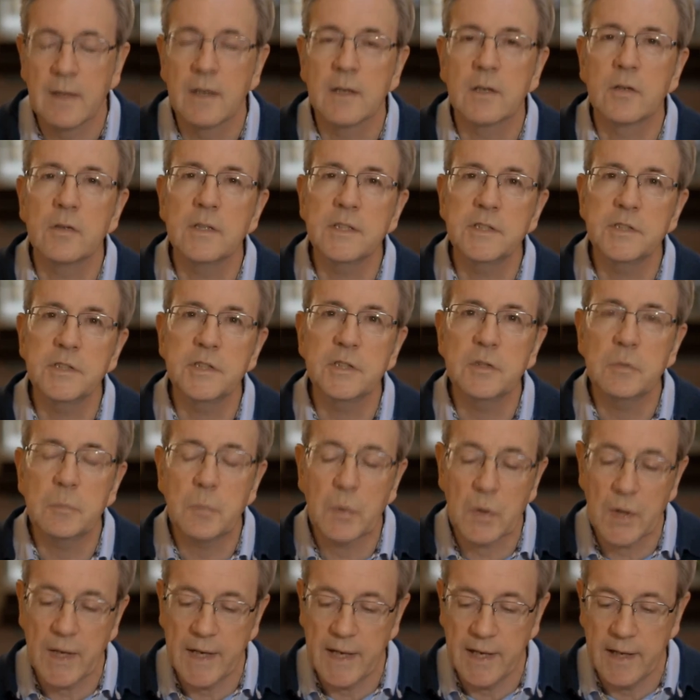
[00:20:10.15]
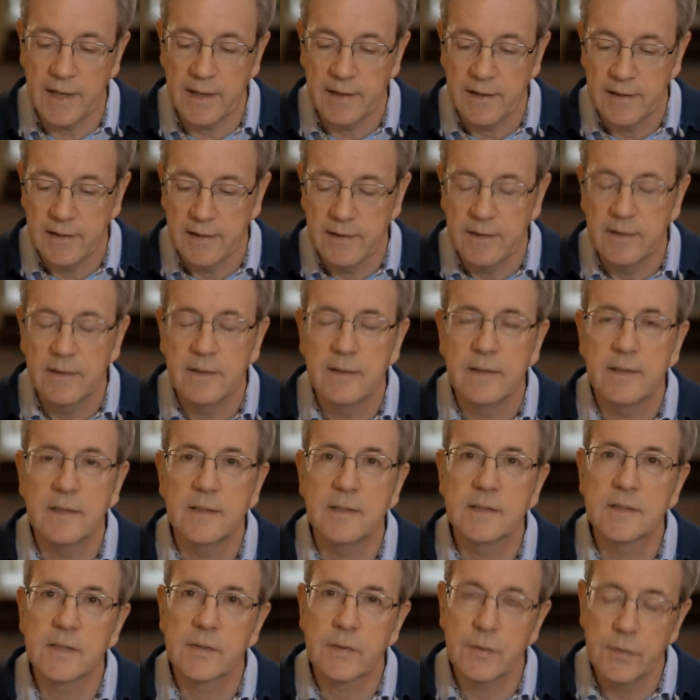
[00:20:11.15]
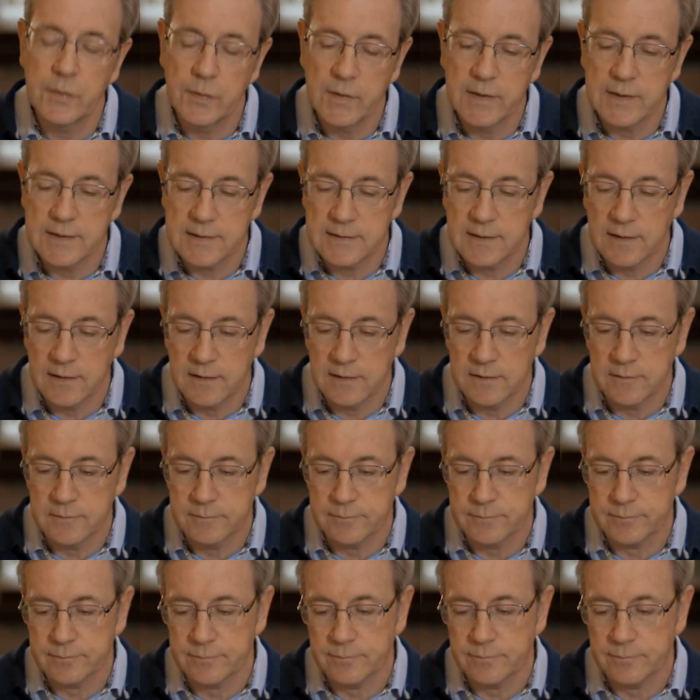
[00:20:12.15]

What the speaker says: Christian prayer is through the Son.